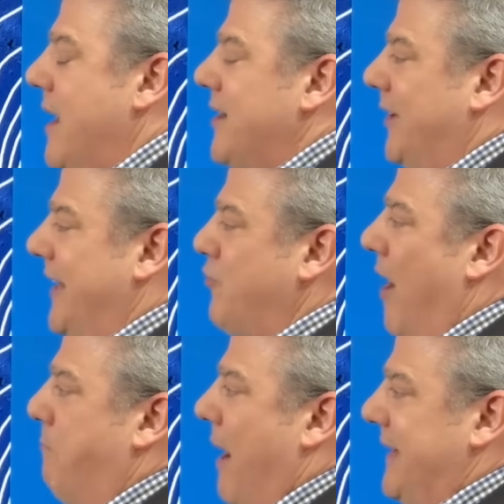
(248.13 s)
So let's
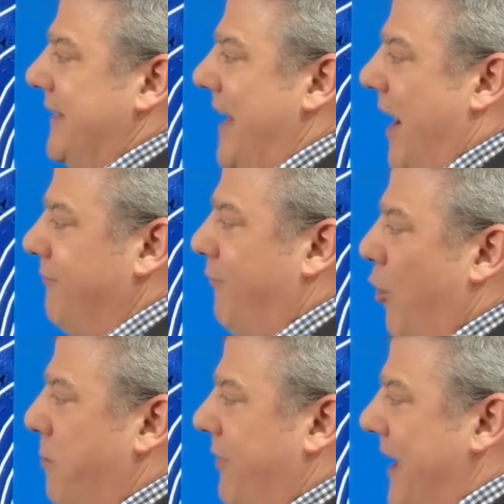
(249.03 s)
try and break it down for
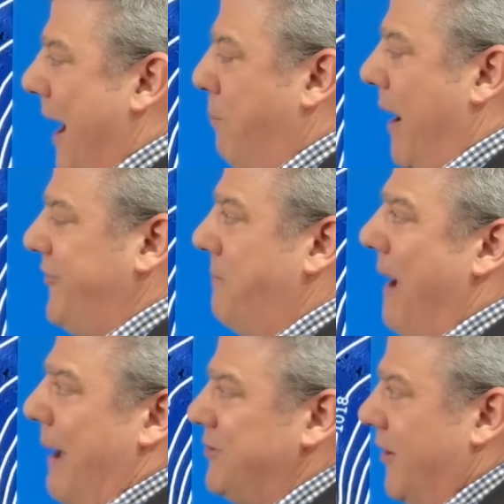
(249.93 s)
you with the air pressure
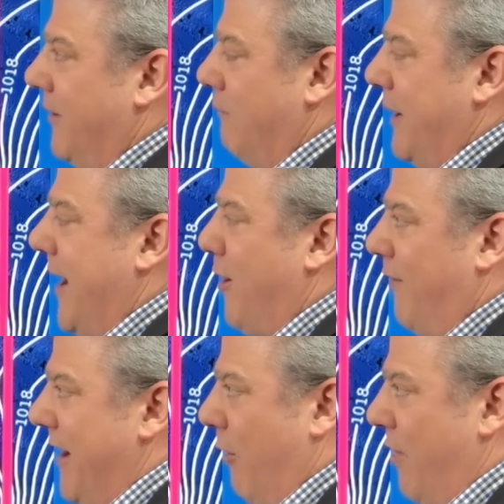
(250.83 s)
map. So we kick
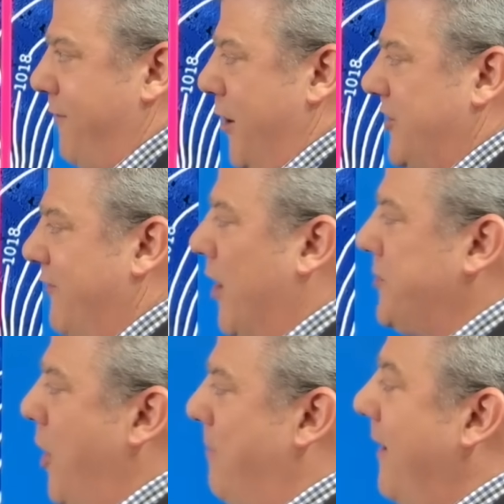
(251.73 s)
off here on the 1st of
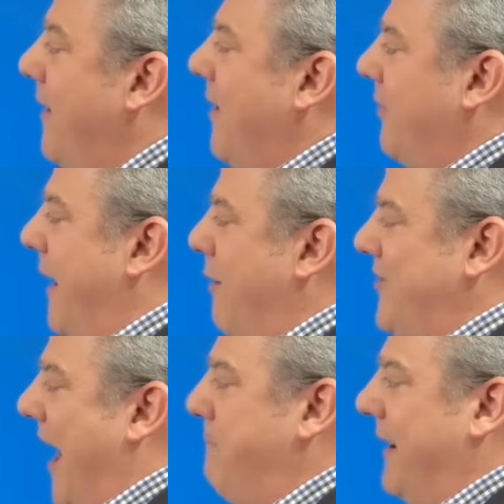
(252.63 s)
October. There is
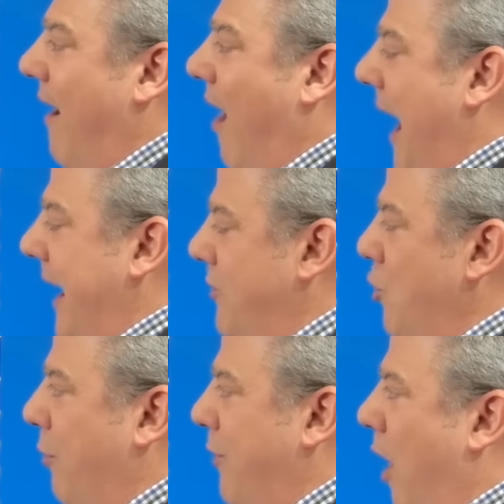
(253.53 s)
that big high
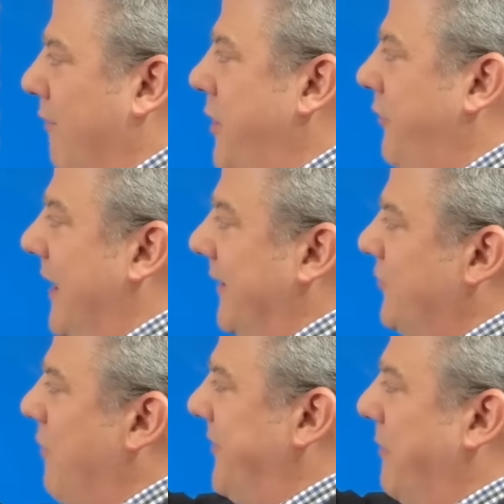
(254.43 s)
north of New Zealand,
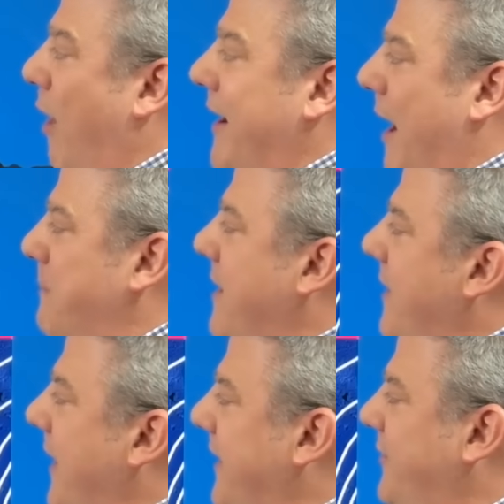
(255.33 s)
stretching right up
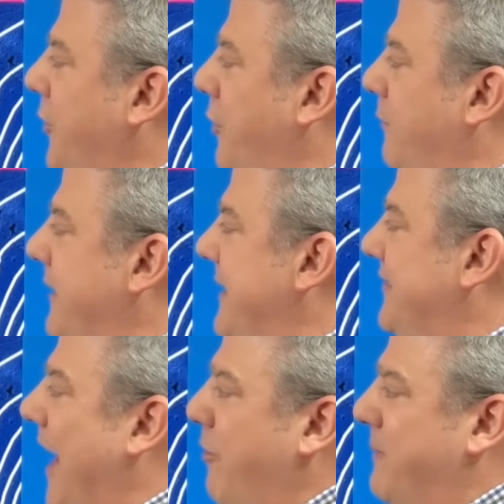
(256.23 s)
into the
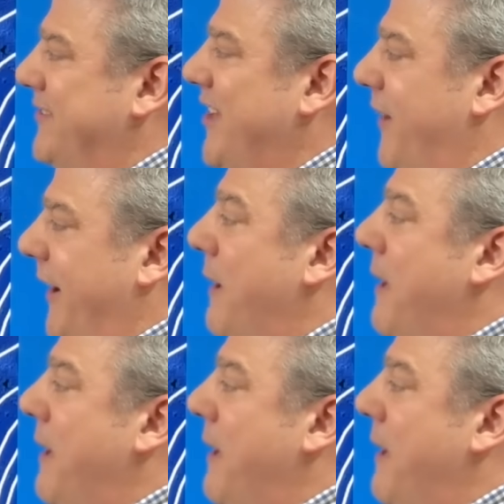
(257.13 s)
South Pacific.